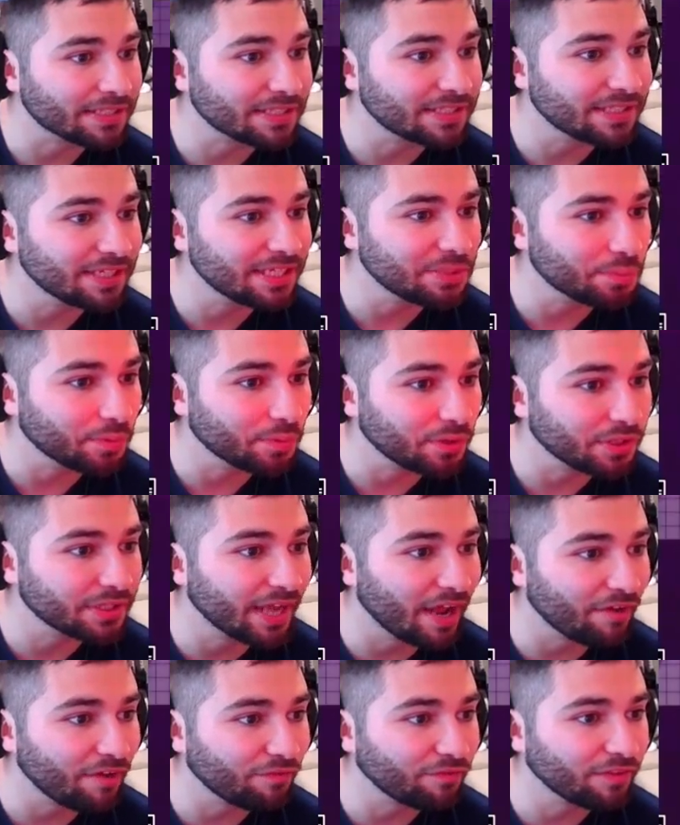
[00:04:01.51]
these were
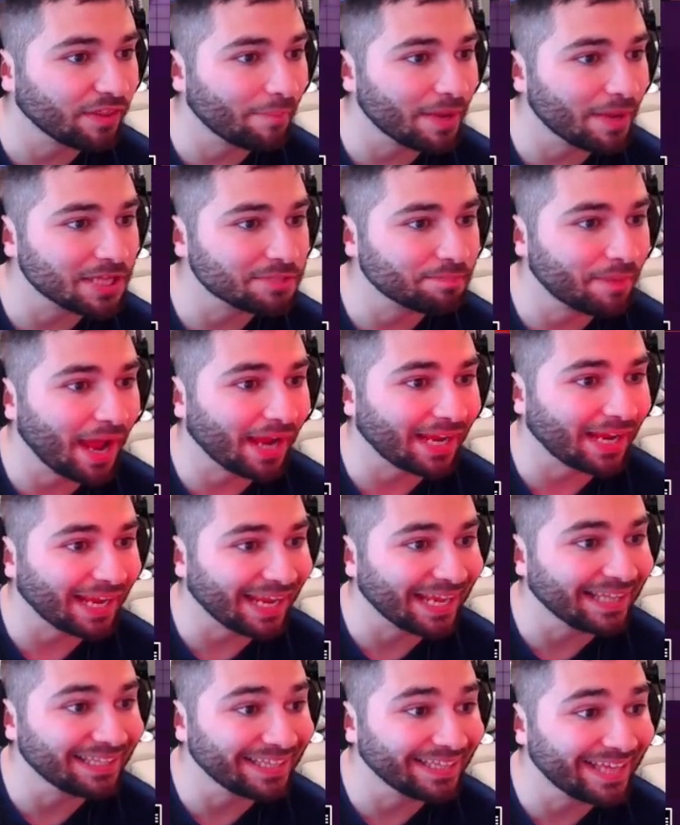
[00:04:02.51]
definitely the best pack
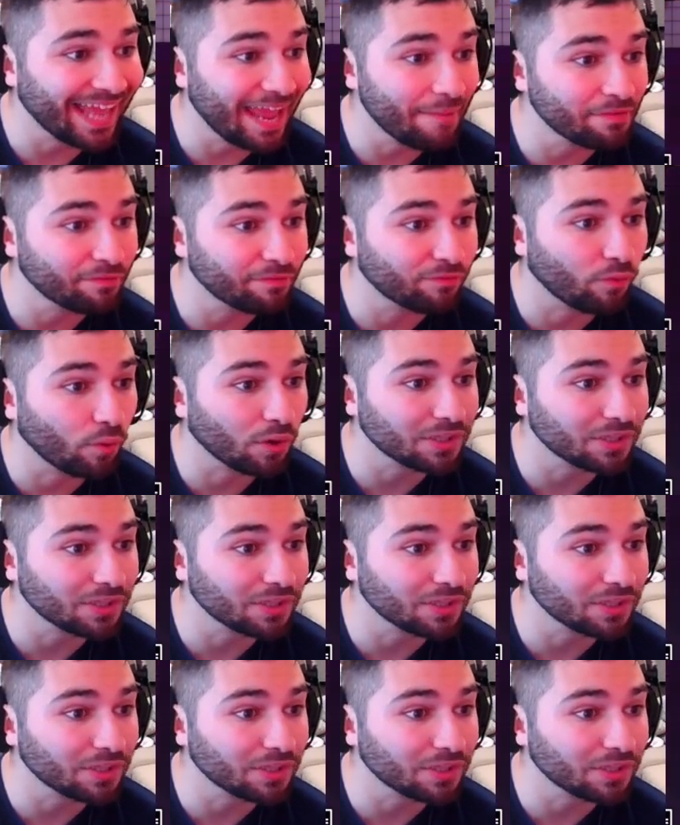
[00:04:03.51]
in the game before